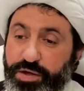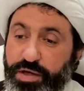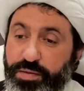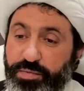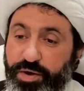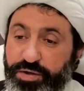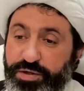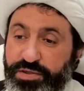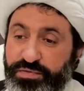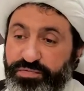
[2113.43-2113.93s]

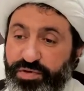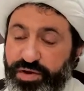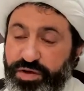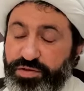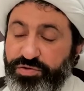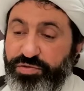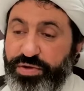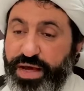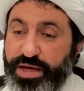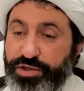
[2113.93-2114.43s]
Iman is a
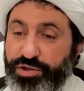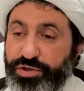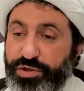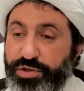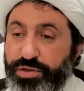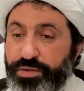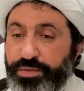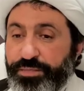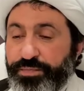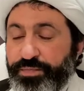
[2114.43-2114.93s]
voluntary action.
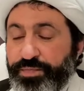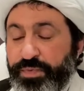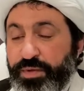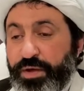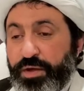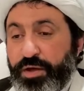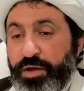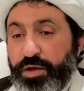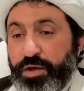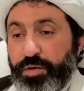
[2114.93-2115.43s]

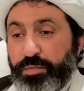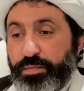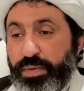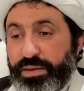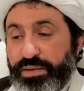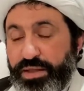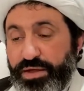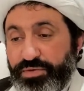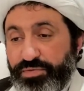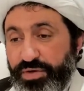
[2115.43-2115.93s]

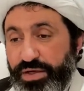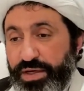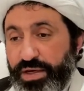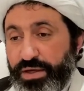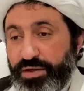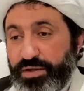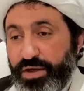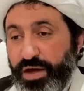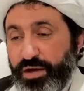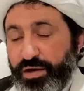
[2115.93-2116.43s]
But the real
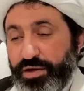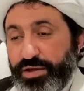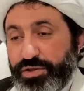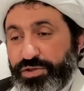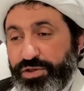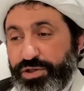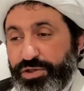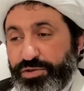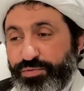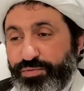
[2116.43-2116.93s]
knowledge
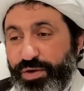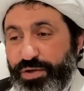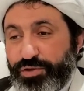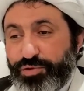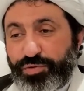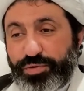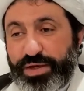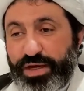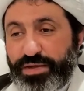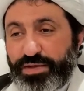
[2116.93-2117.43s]
is what
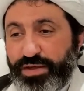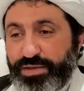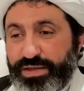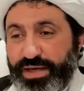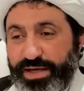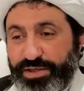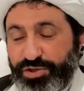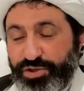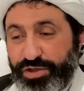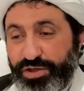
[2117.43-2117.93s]
you cannot
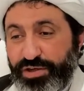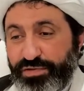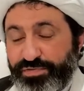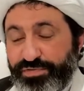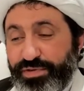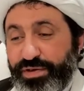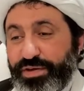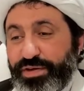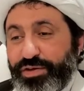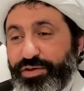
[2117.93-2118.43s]
achieve.
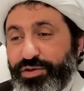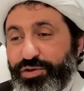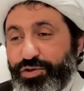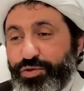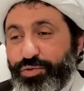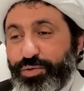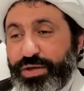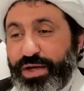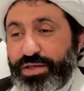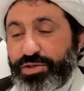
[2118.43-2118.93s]

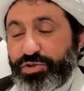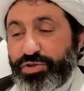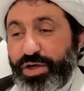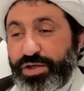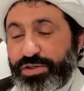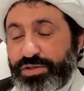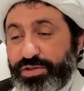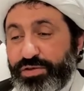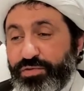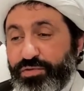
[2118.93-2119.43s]
You can
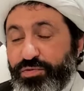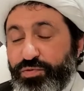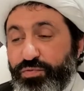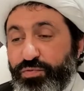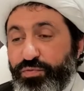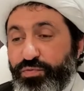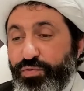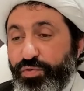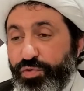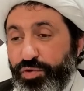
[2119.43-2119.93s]
just
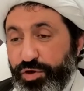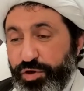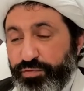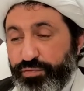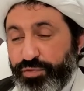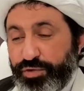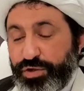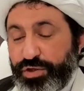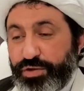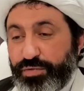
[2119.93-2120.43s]
work
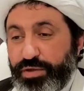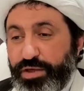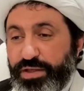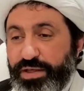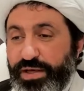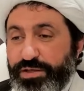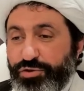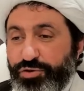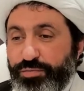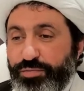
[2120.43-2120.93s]
for it. It
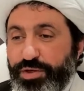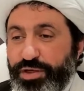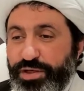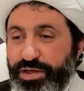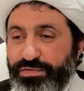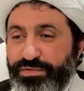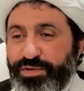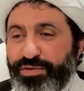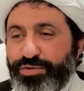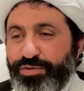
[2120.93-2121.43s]
has to be
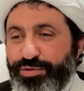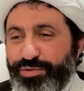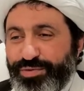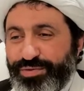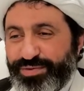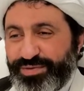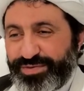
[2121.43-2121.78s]
given to you.